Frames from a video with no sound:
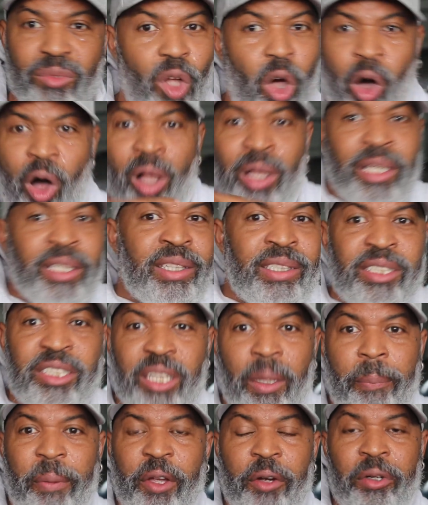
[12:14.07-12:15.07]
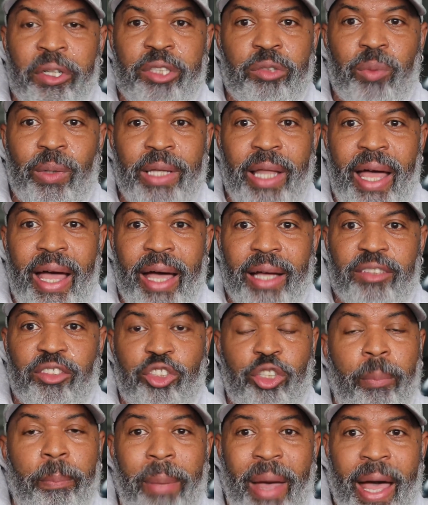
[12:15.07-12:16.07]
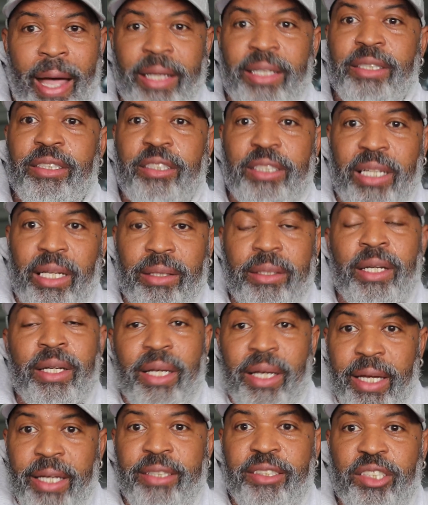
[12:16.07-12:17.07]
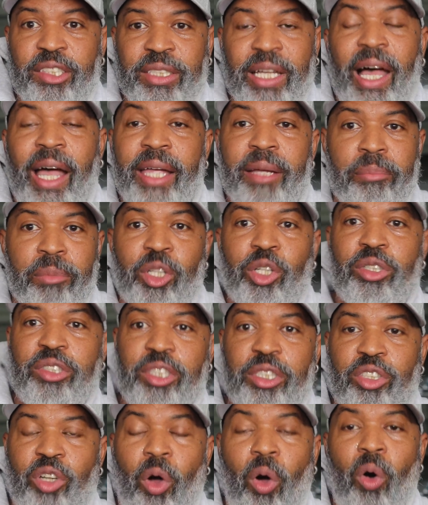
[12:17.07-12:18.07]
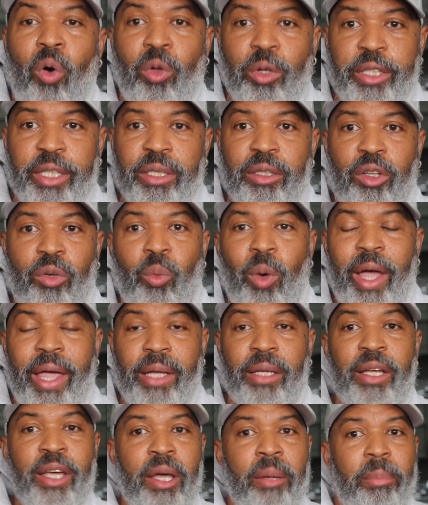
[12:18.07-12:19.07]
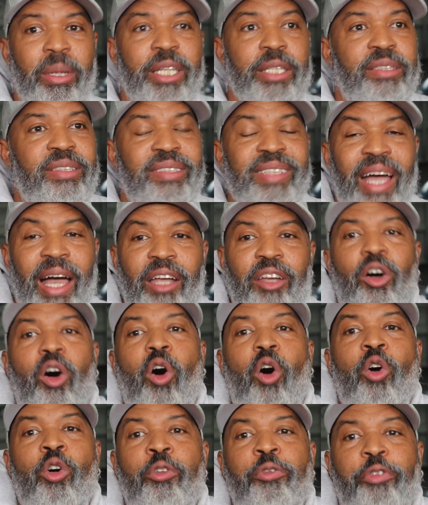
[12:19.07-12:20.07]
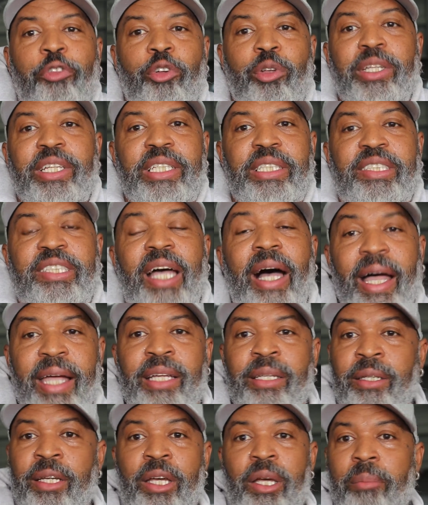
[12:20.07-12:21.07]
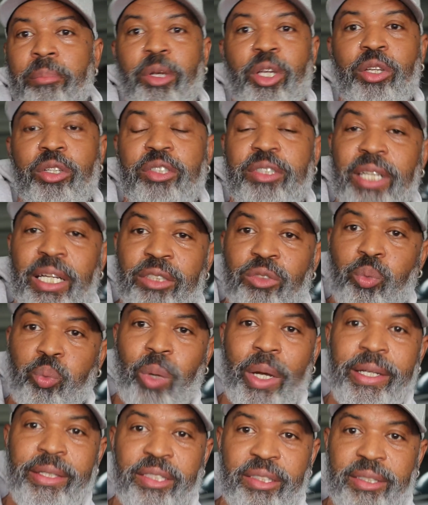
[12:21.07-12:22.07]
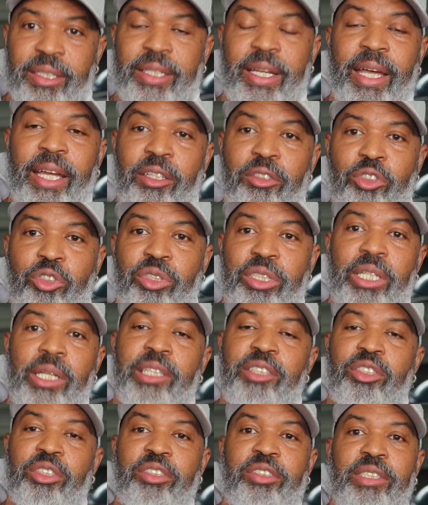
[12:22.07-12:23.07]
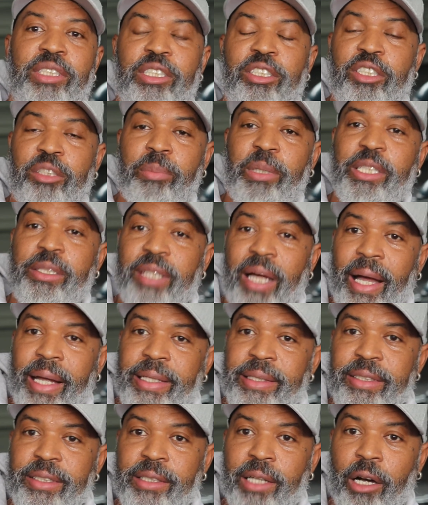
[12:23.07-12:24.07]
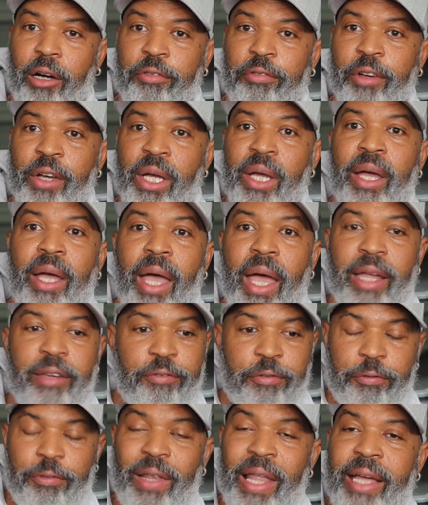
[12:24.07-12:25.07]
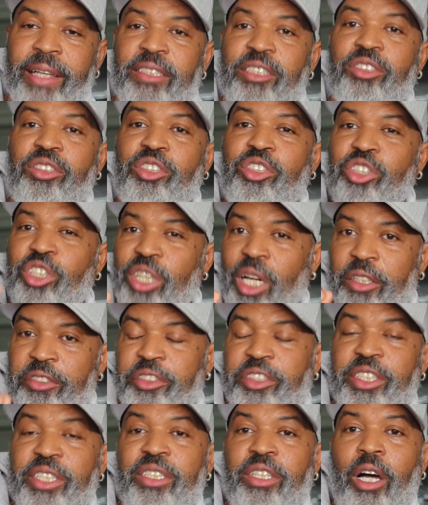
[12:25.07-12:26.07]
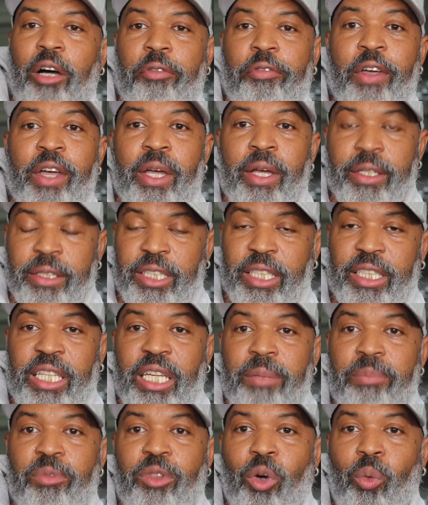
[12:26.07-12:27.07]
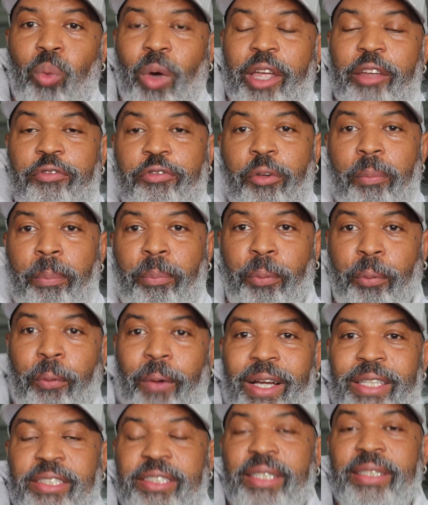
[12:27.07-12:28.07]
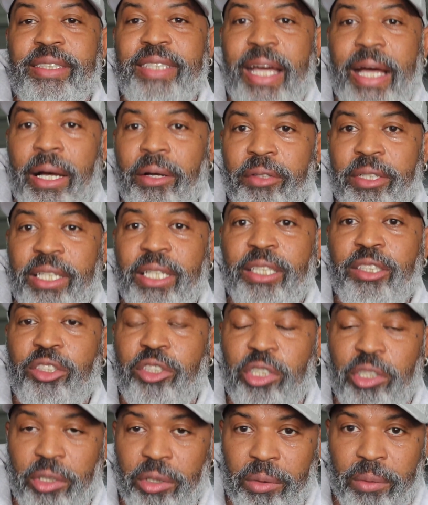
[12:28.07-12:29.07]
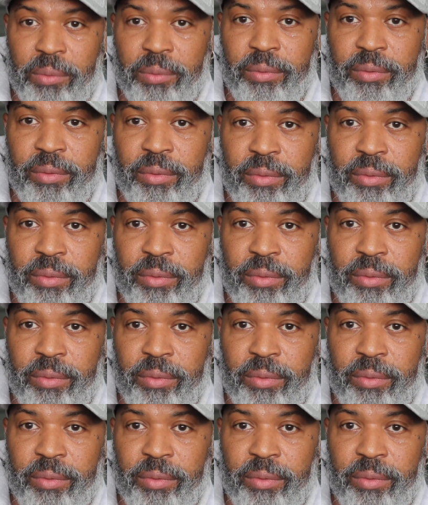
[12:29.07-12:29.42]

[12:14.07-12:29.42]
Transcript: All of this up here is relaxed. Your back is tight because it's holding the weight, but it's not overly tight because that's wasted energy. It just needs to be tight enough and flexed just enough to keep the weight from pressing down into you,